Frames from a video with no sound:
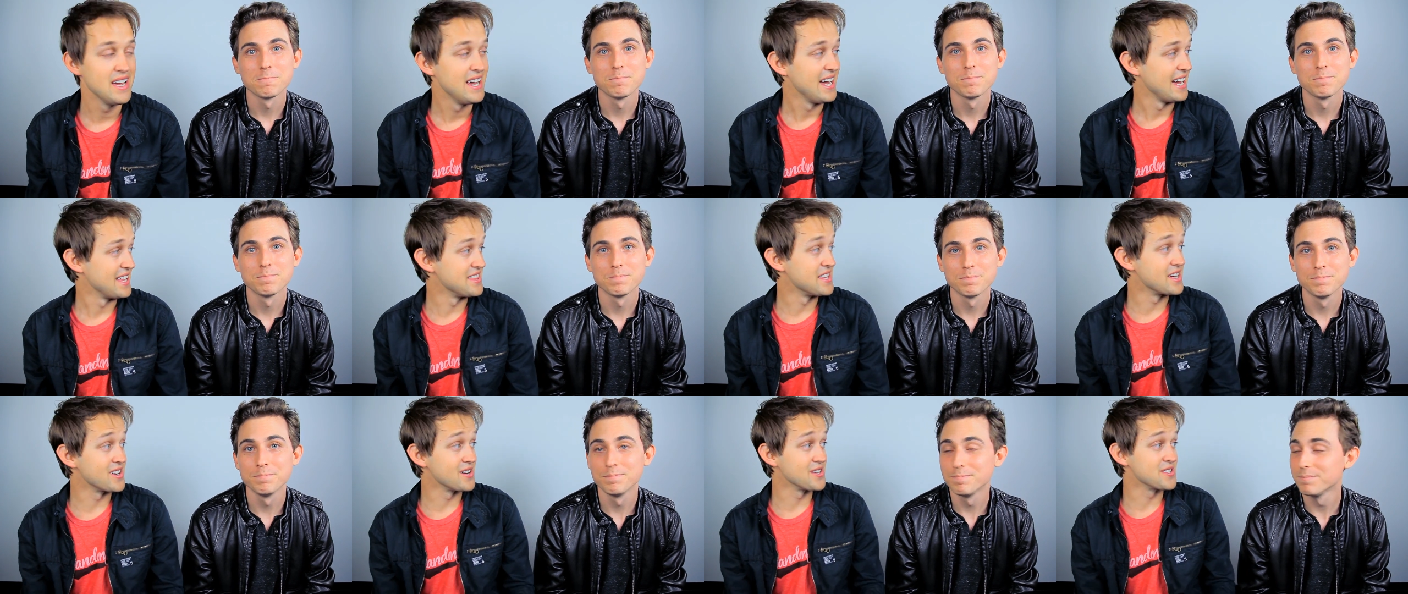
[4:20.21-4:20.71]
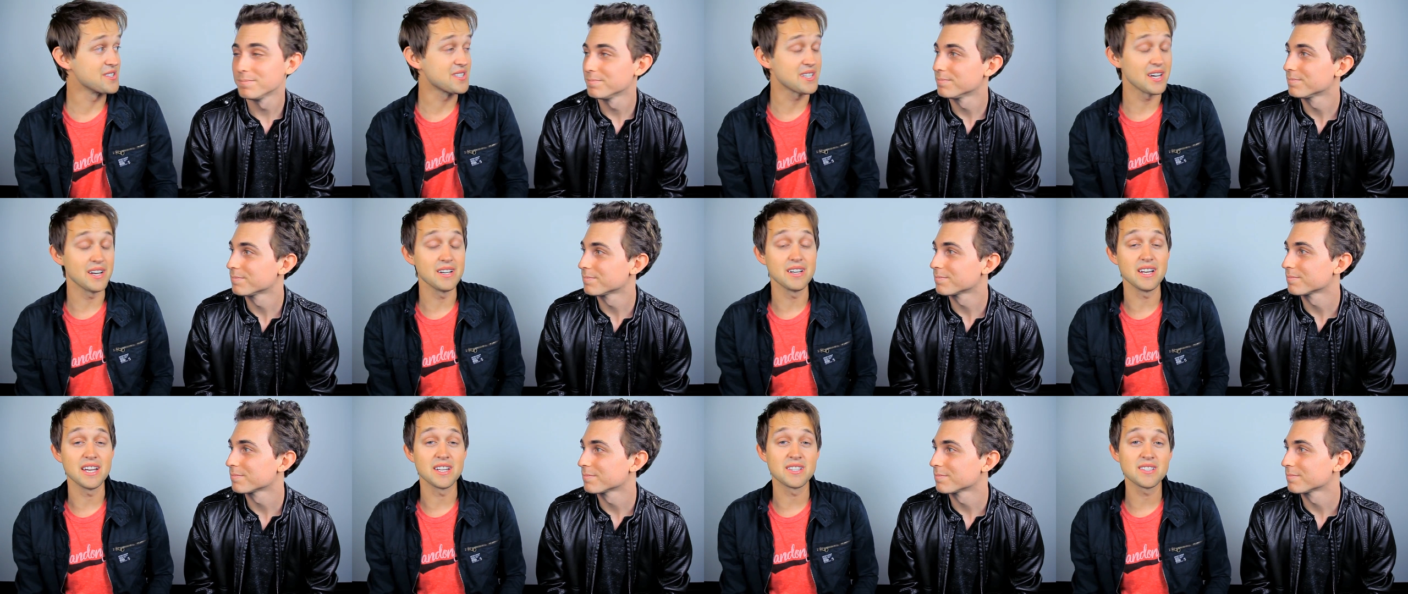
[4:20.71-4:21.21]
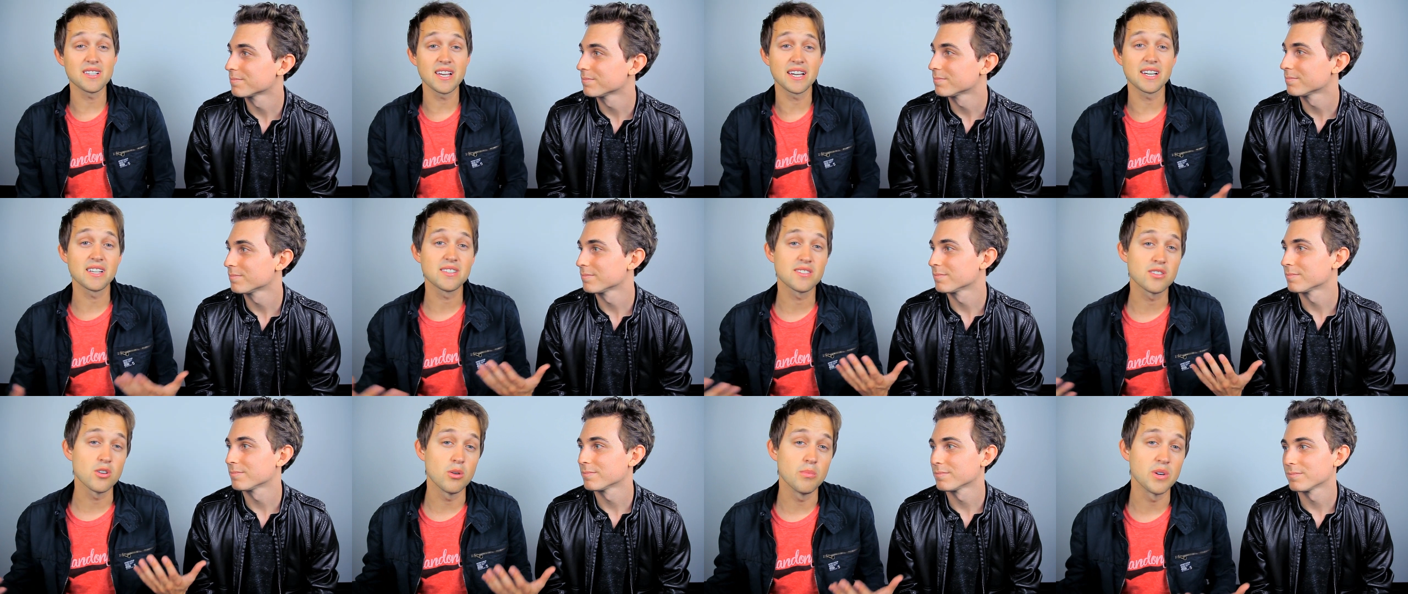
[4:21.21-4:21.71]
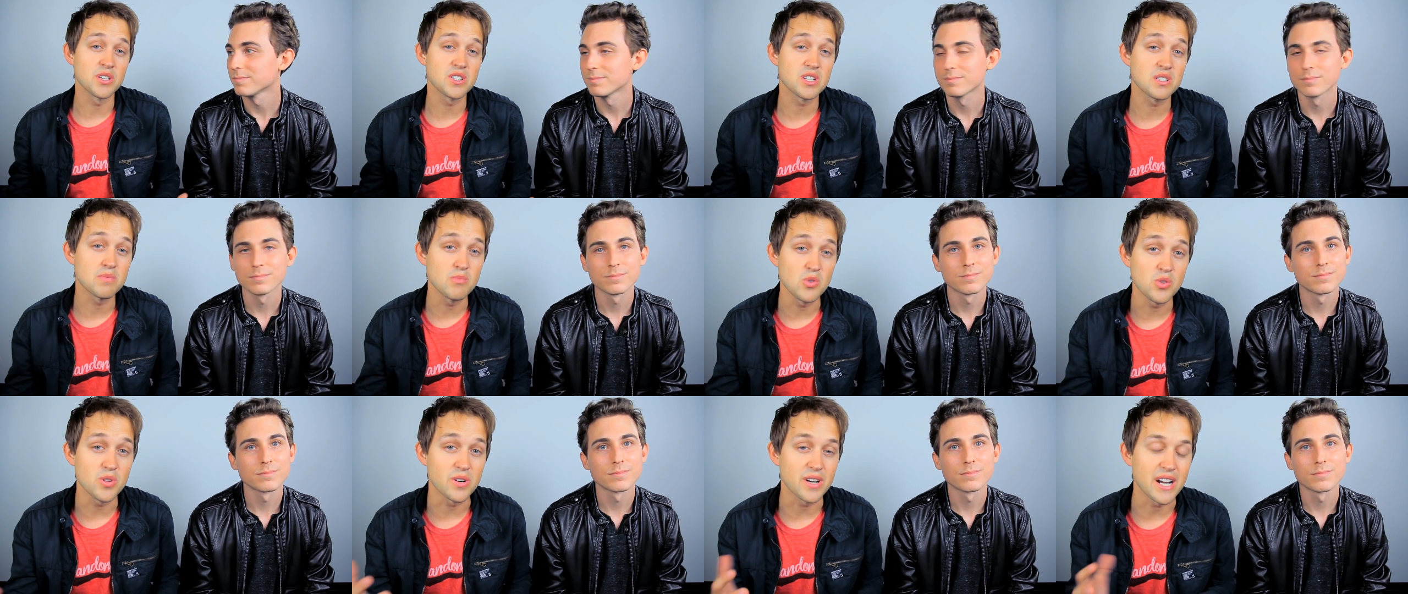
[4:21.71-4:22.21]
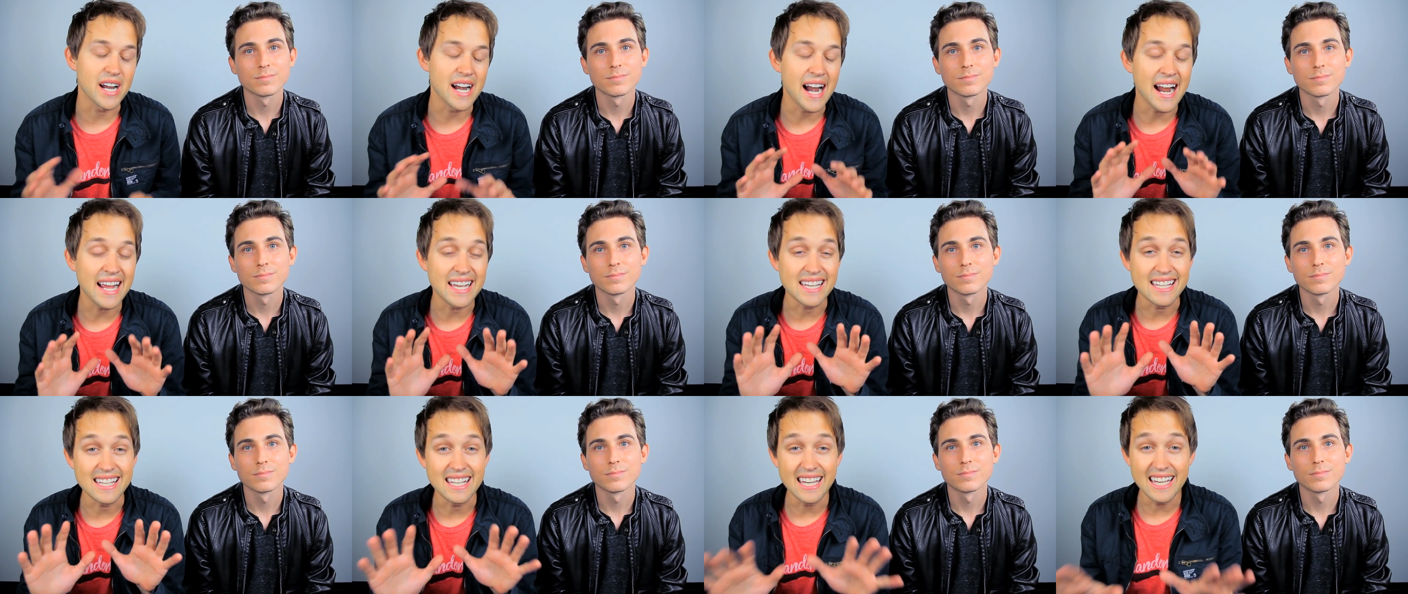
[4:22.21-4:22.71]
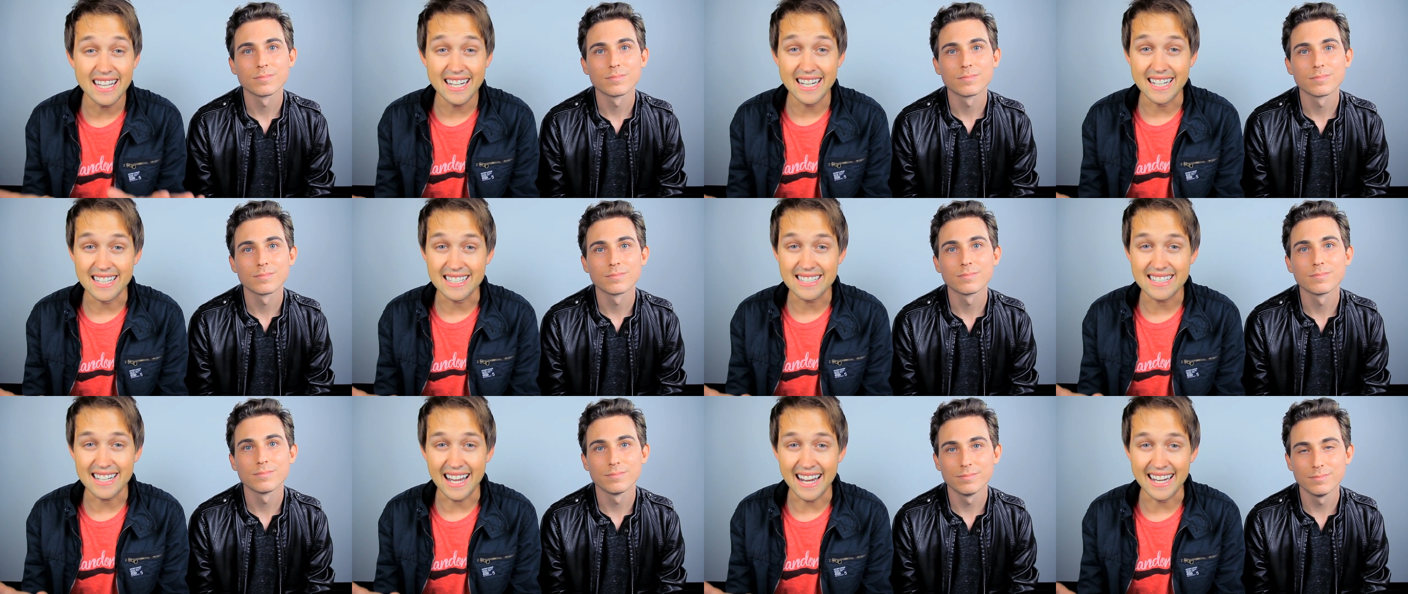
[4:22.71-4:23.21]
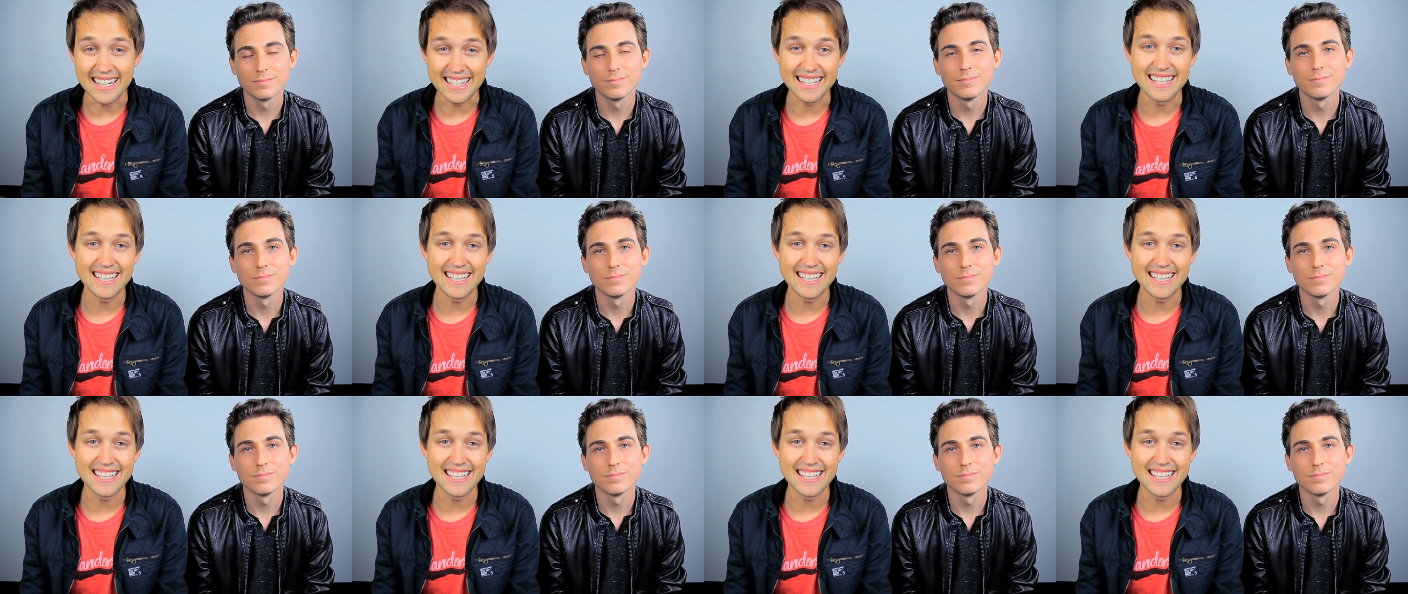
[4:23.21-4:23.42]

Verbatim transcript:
Speaker 1: And then all of a sudden, it's like so much smoother, and I get it.